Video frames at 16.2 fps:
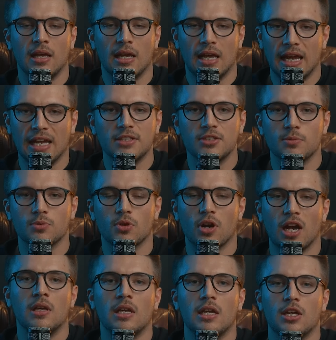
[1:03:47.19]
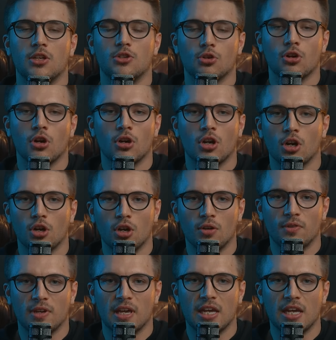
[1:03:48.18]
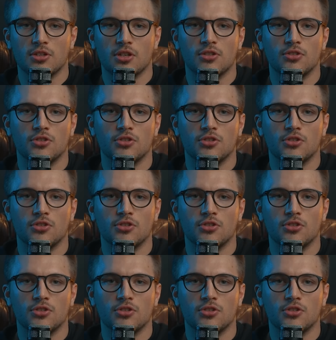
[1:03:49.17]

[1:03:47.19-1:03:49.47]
and subscribe and turn on our notifications